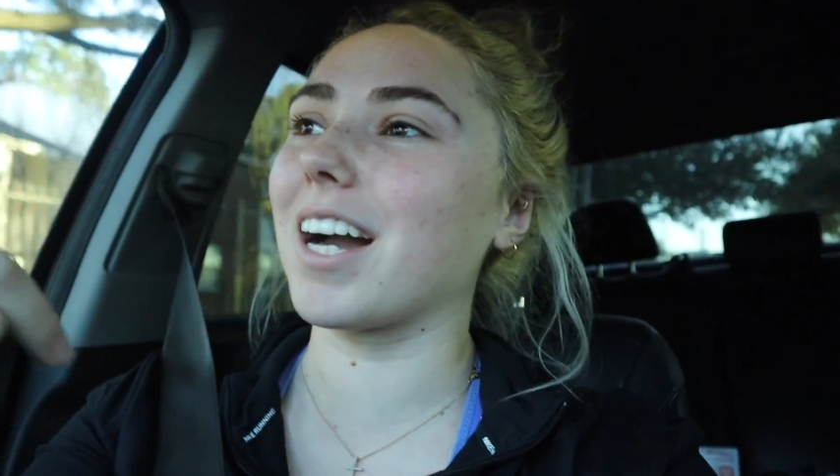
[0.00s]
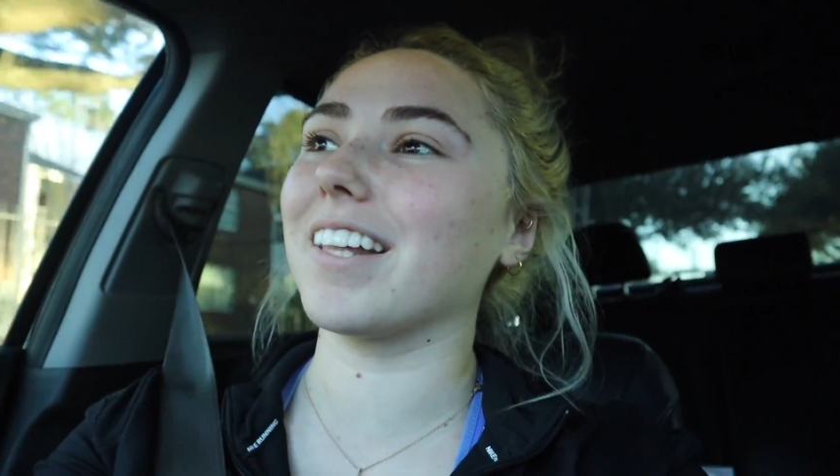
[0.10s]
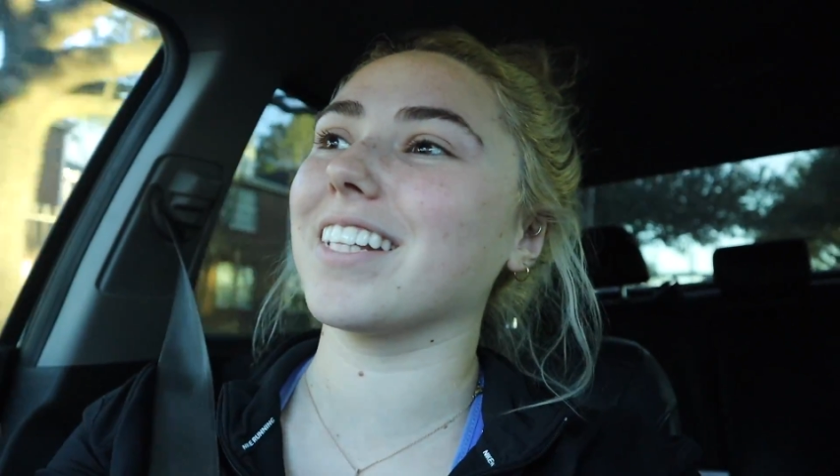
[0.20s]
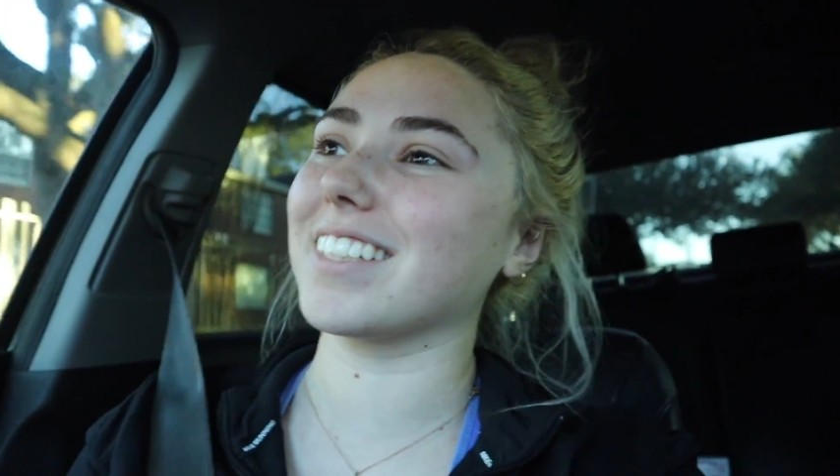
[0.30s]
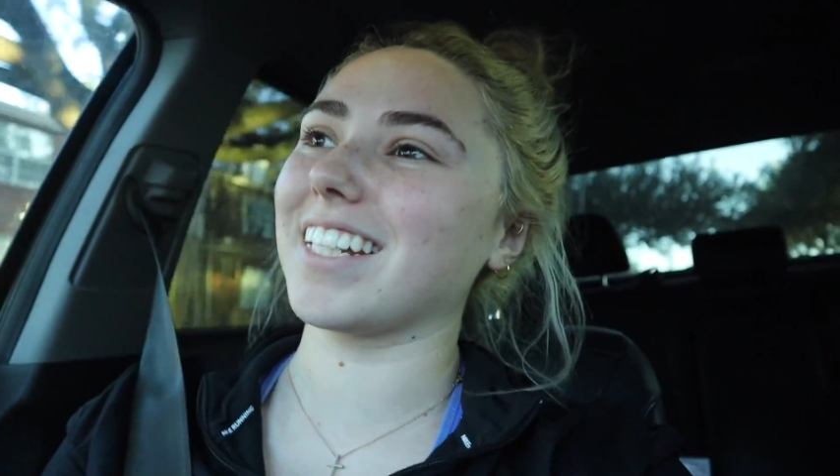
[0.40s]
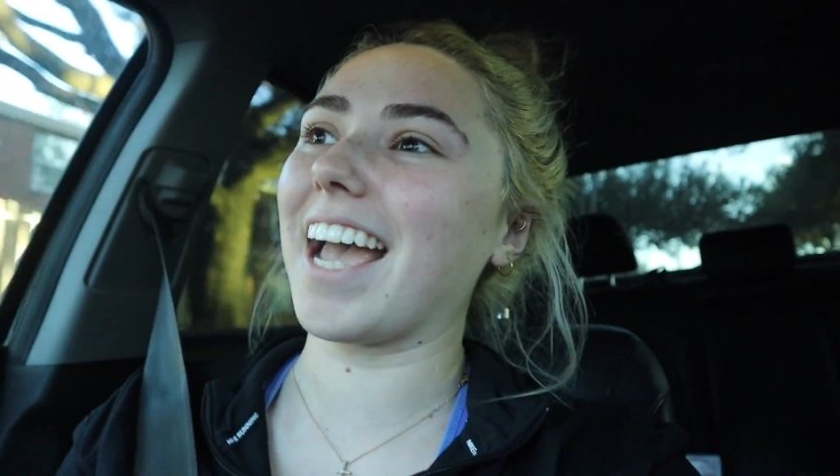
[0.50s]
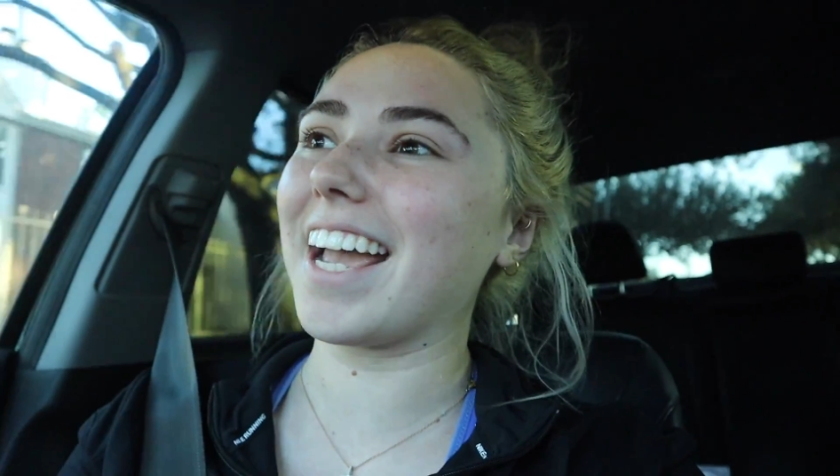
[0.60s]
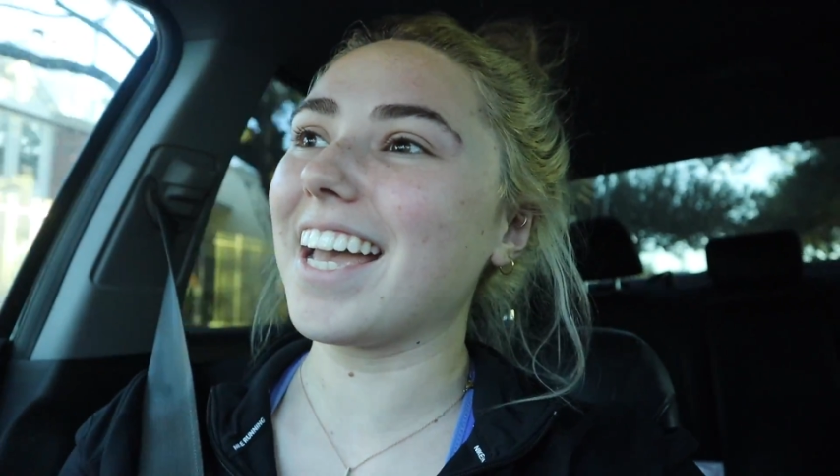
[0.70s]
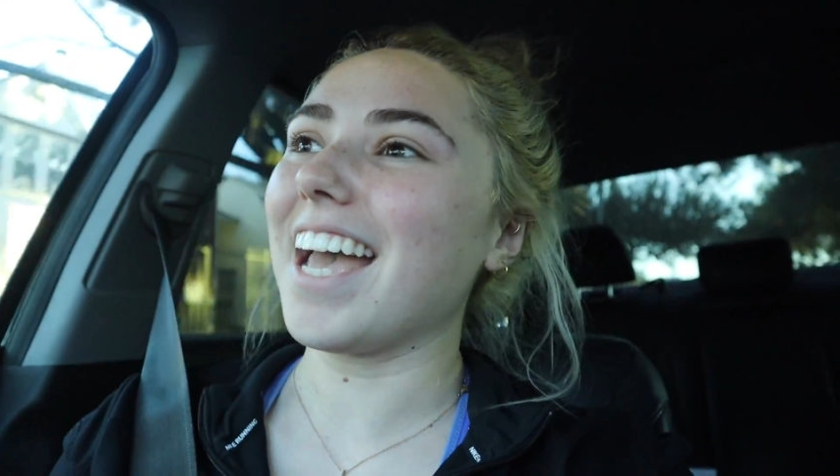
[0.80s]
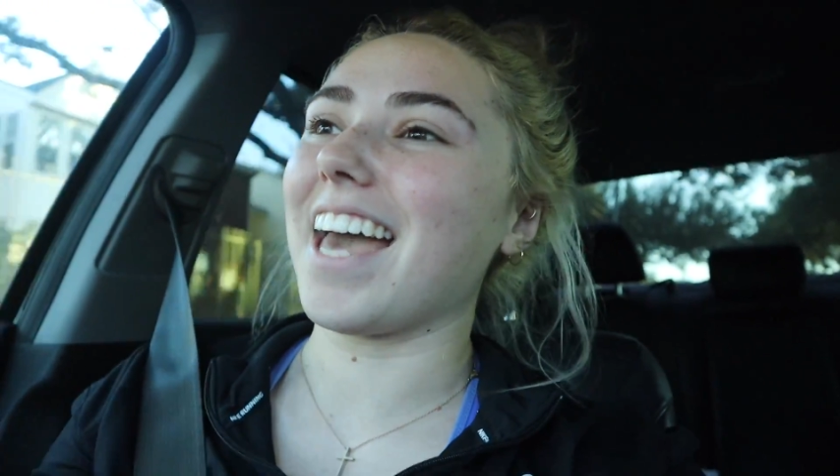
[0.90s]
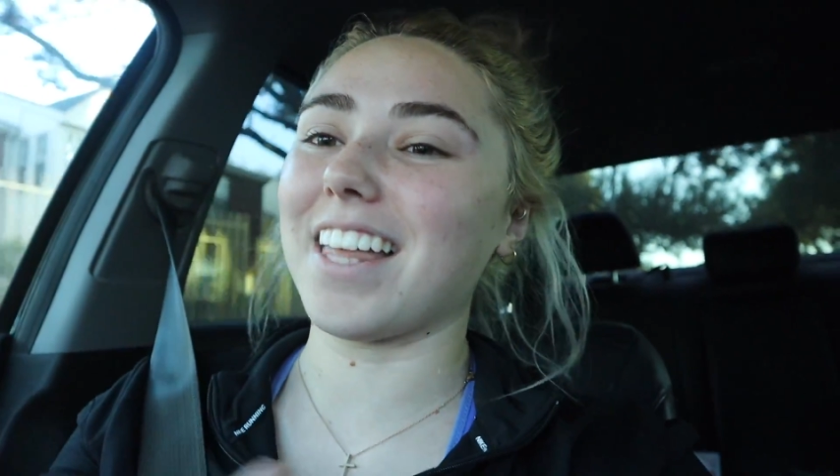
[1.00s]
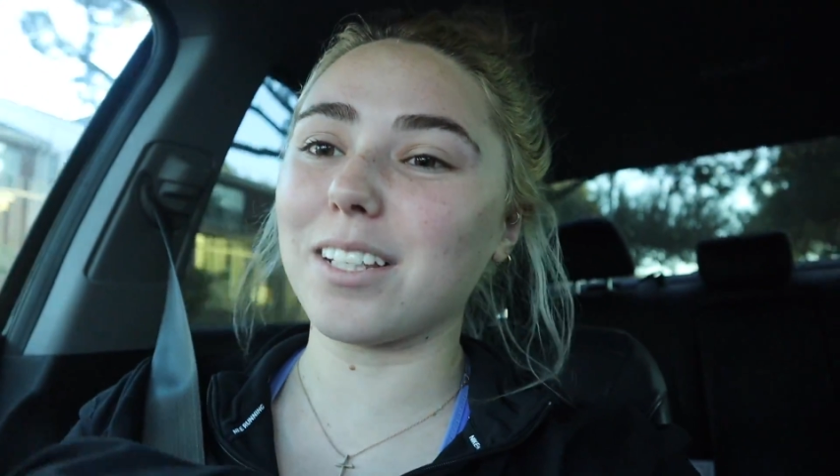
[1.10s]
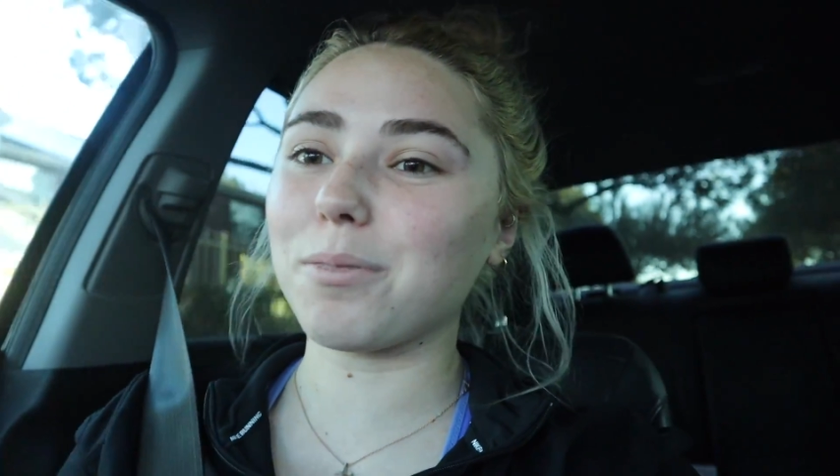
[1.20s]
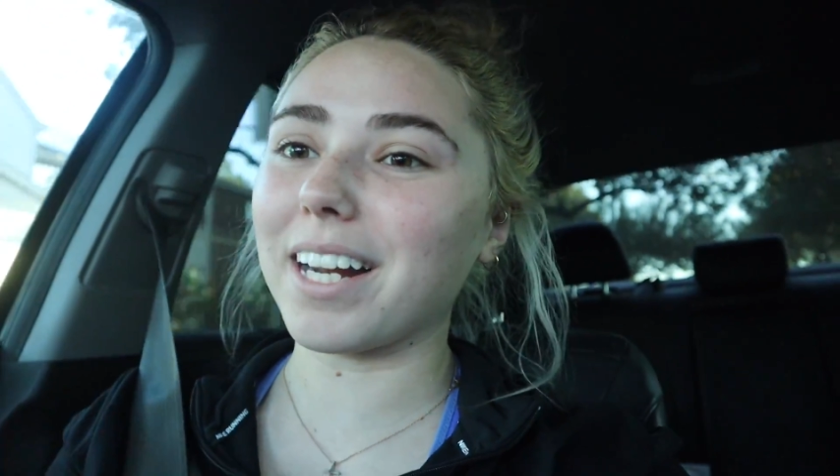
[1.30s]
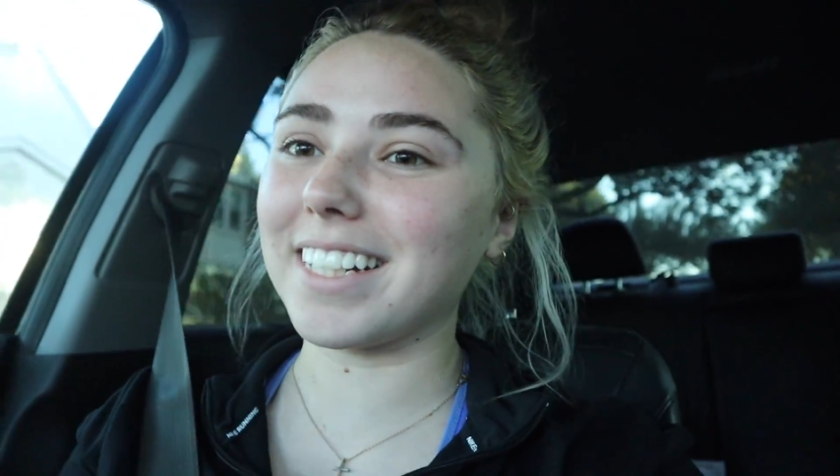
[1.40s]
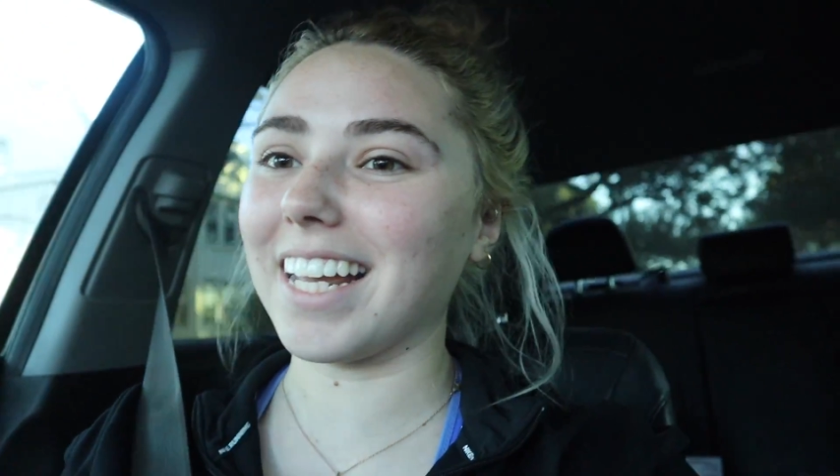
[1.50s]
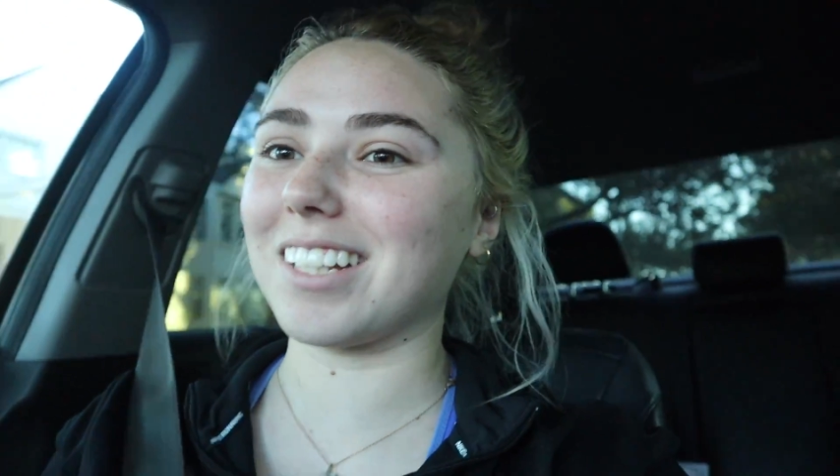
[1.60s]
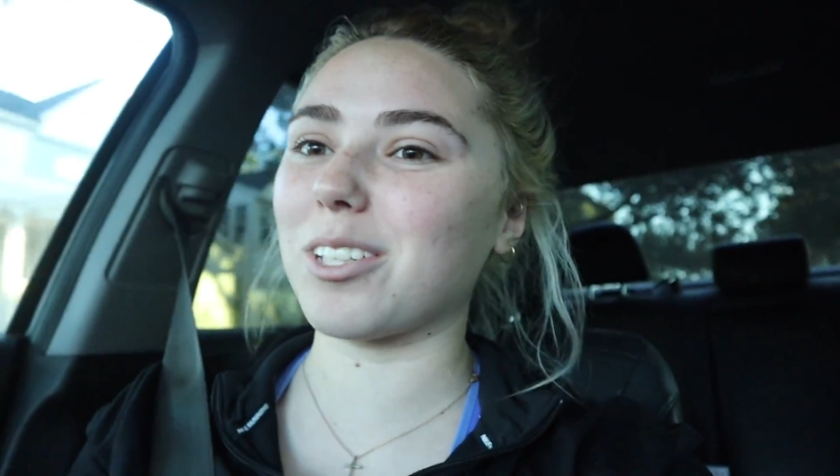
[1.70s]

on this day. And that's what I did.